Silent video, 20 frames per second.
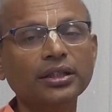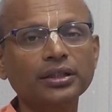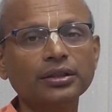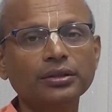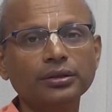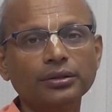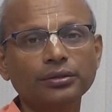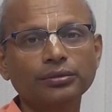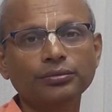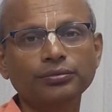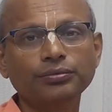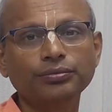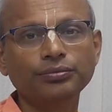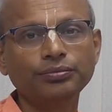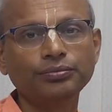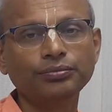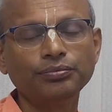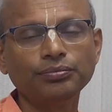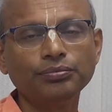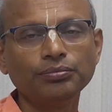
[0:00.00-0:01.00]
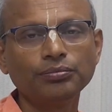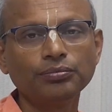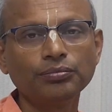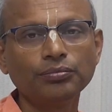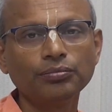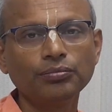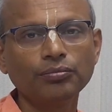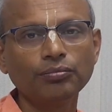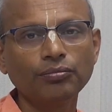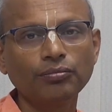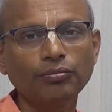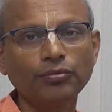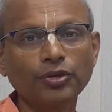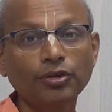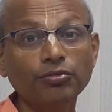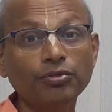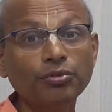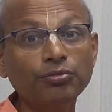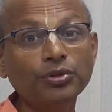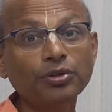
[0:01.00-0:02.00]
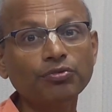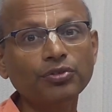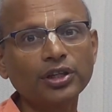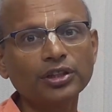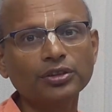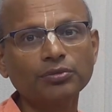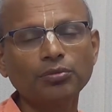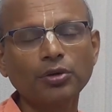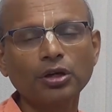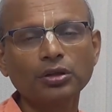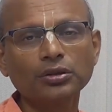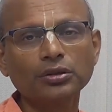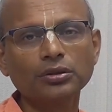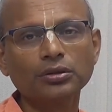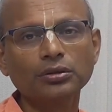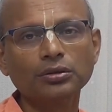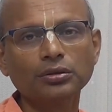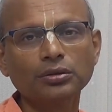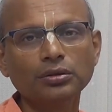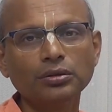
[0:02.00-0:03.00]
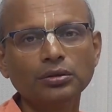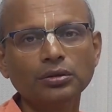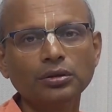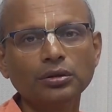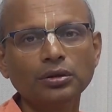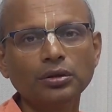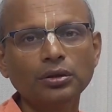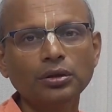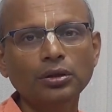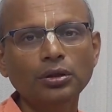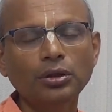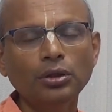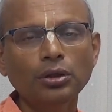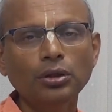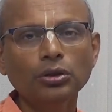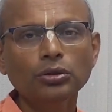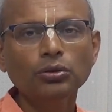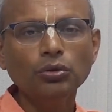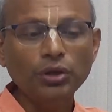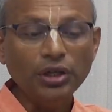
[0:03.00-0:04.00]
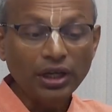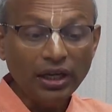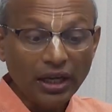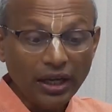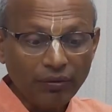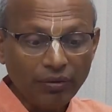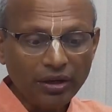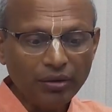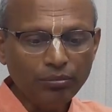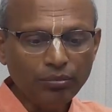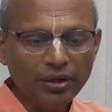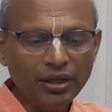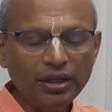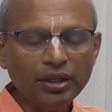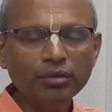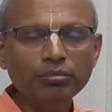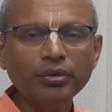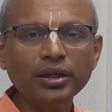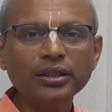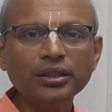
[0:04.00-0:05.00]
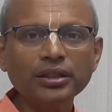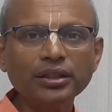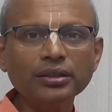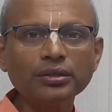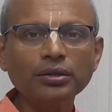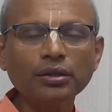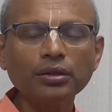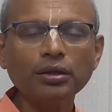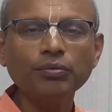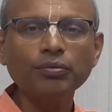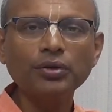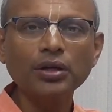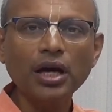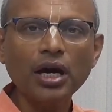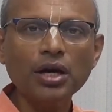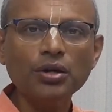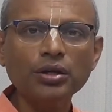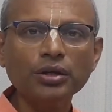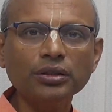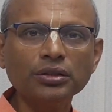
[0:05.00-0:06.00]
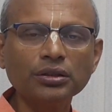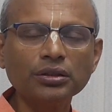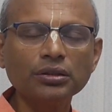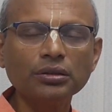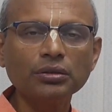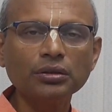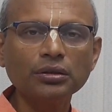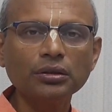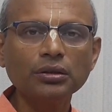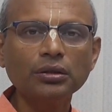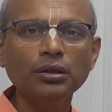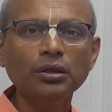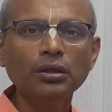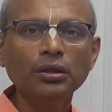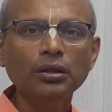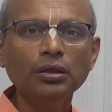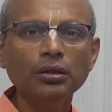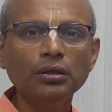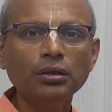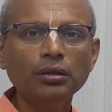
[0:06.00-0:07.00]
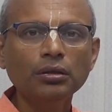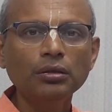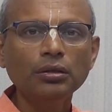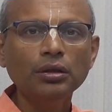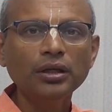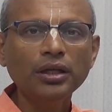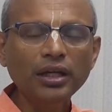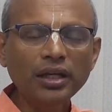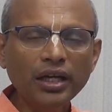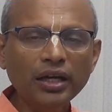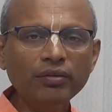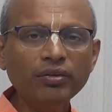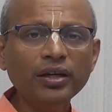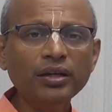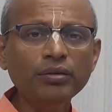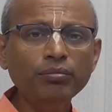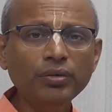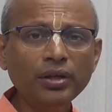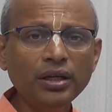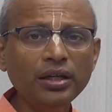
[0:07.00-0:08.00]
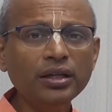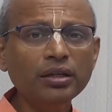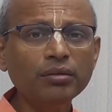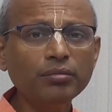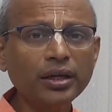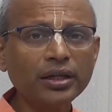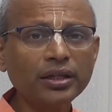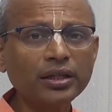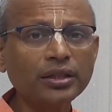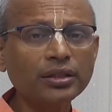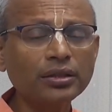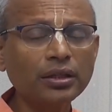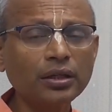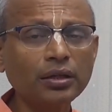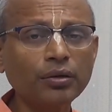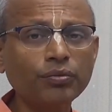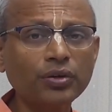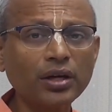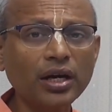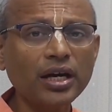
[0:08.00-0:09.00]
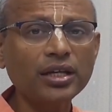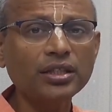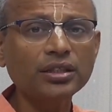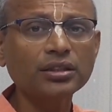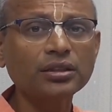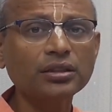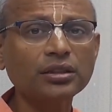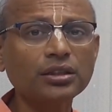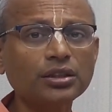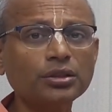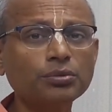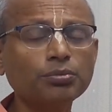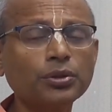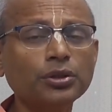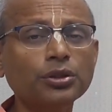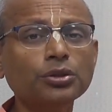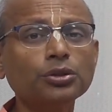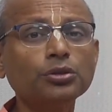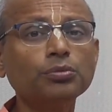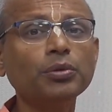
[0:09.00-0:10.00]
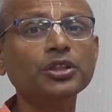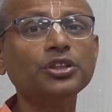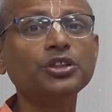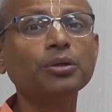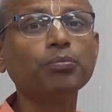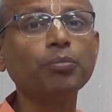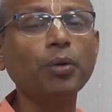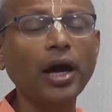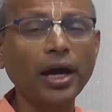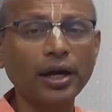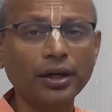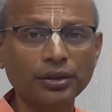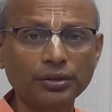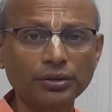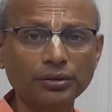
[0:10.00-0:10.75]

ton. 51st box. So 11 million metric ton of rice, 11 million metric ton of rice is produced by Japan.